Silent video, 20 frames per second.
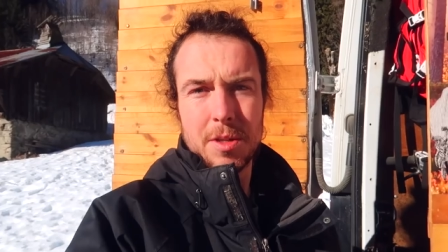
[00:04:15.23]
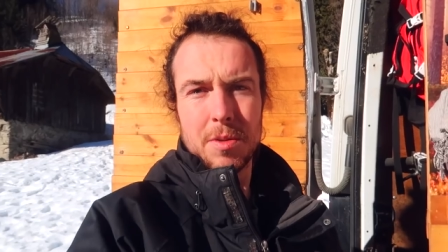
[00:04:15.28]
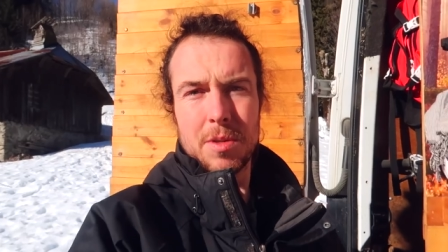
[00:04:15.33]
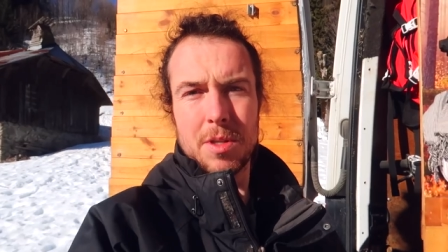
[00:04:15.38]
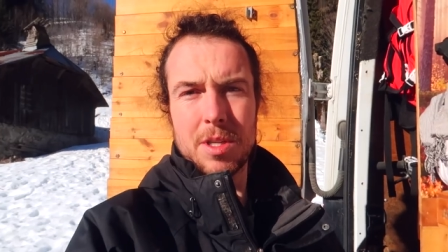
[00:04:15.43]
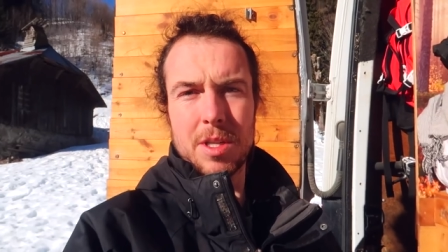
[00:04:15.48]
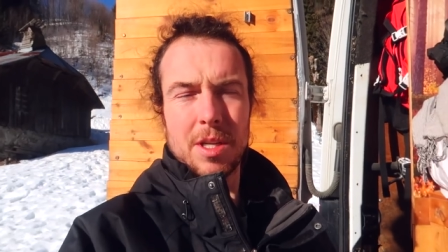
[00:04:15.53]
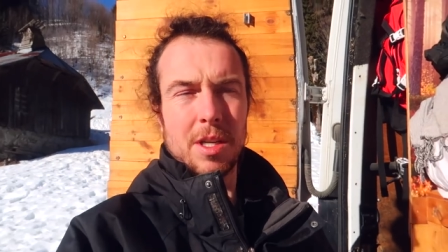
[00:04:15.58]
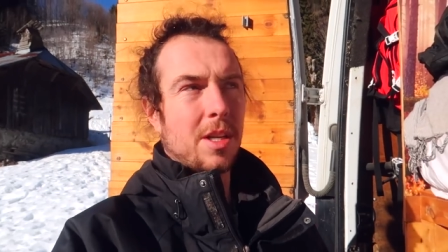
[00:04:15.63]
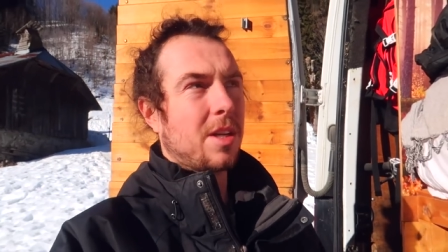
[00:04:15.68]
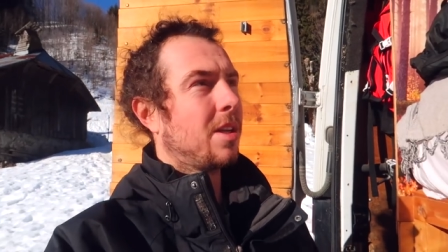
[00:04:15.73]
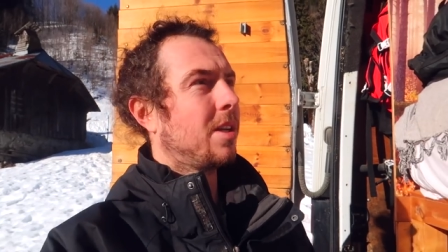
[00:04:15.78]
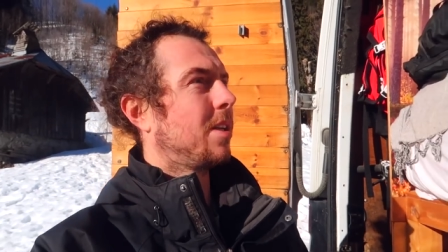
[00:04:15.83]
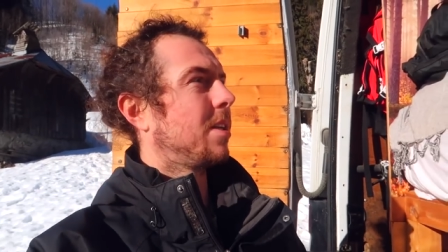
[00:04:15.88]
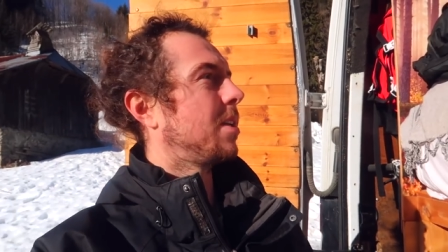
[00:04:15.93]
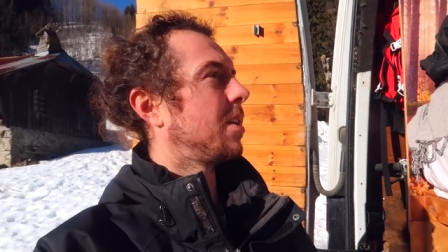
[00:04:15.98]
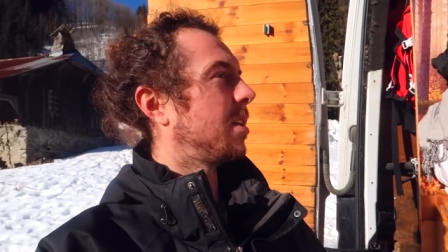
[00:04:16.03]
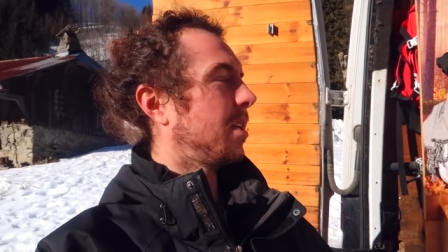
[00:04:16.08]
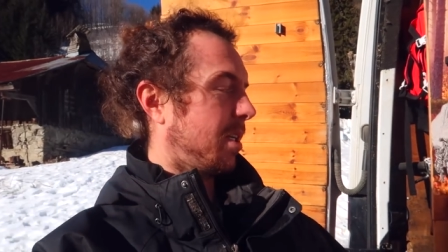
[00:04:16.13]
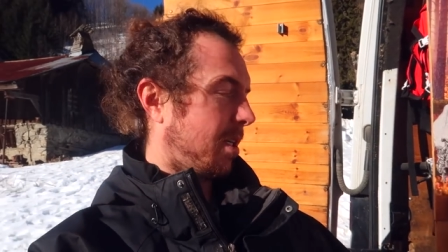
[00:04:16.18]
So I'm just gonna
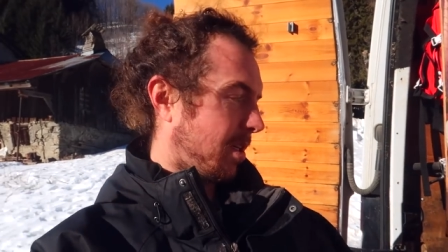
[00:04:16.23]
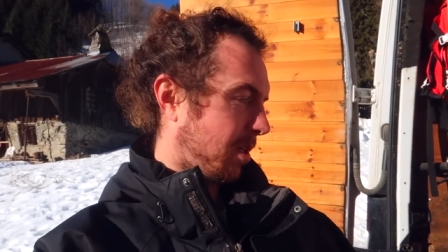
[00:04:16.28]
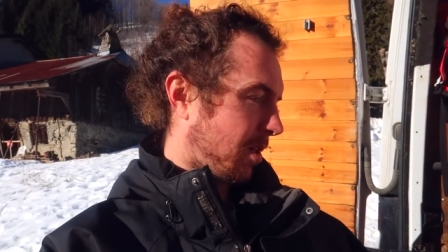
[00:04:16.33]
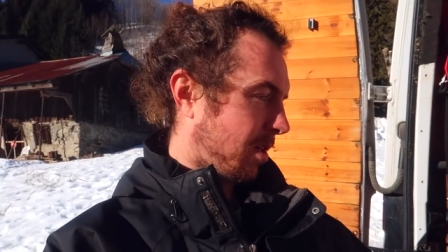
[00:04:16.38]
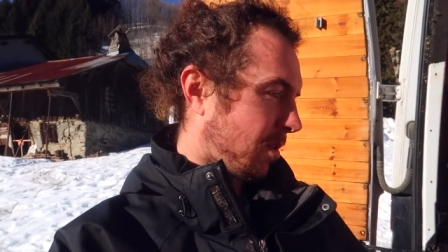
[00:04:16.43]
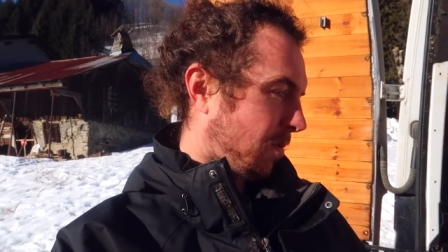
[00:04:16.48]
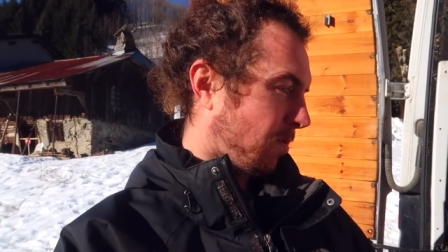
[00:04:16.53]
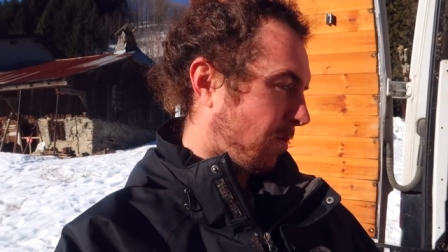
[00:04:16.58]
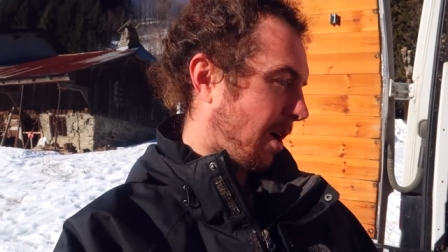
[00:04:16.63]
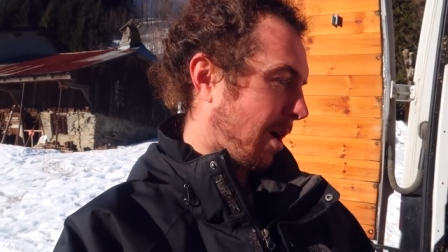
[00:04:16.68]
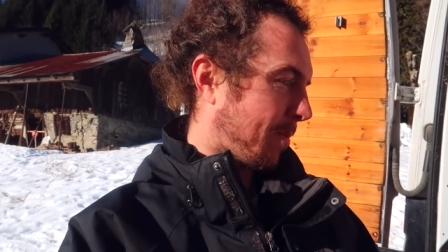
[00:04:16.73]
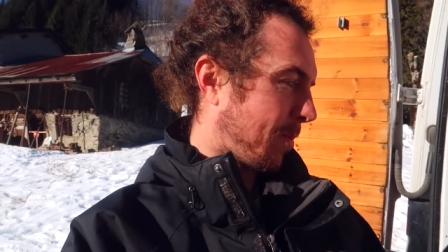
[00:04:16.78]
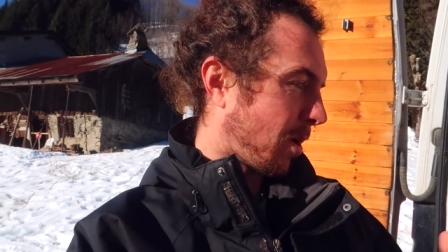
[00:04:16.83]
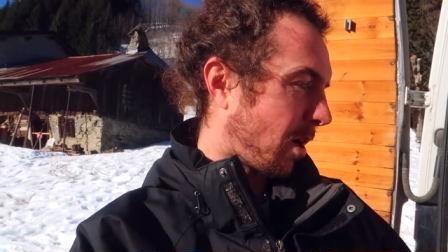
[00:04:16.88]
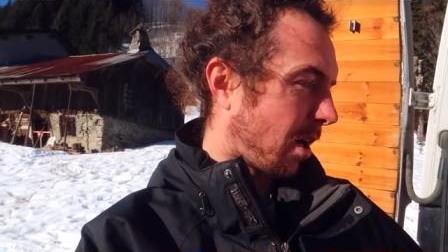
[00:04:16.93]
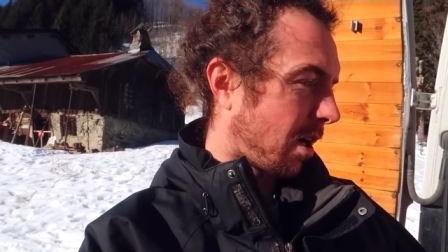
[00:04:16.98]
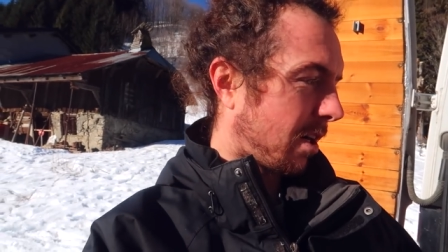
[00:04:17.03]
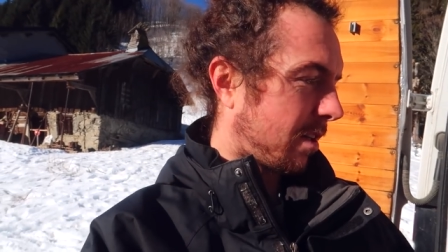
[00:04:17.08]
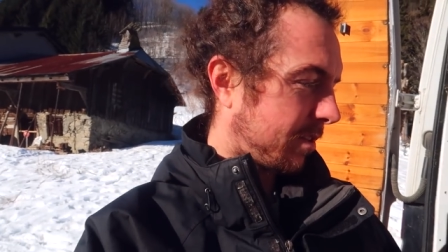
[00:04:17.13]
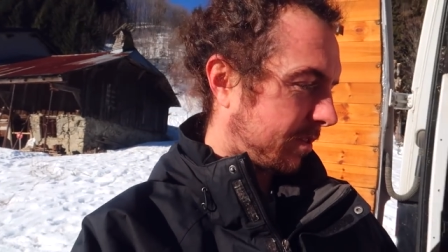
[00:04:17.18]
wipe it
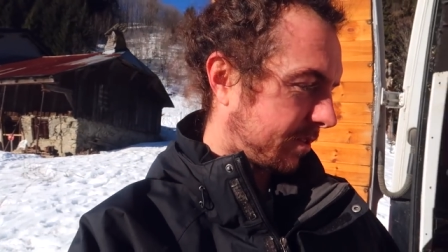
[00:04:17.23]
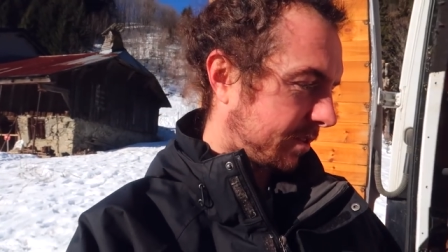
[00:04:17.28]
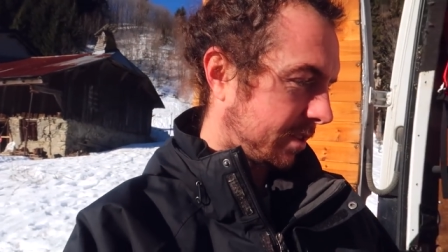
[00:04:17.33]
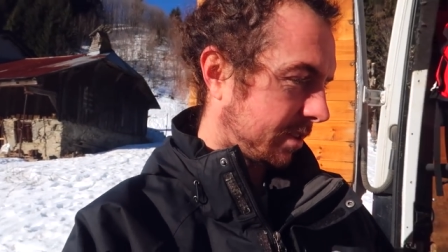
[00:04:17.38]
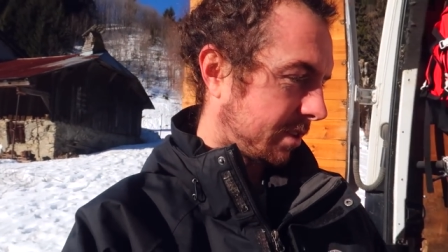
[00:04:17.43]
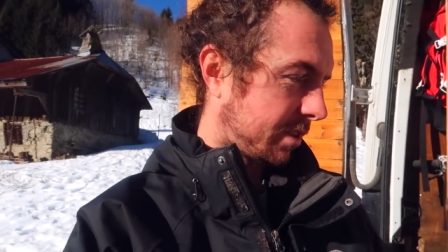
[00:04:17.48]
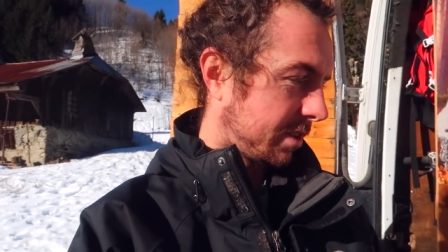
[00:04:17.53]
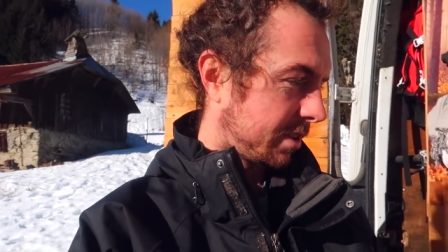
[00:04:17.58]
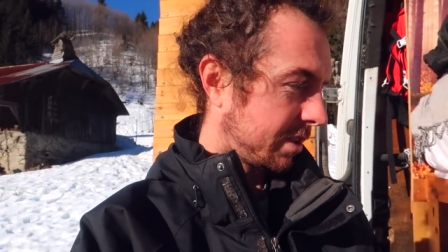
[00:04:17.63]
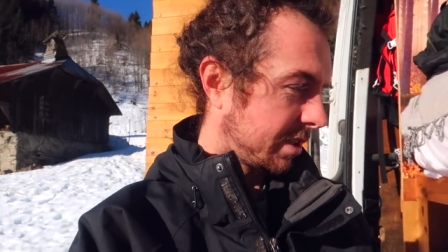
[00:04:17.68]
off,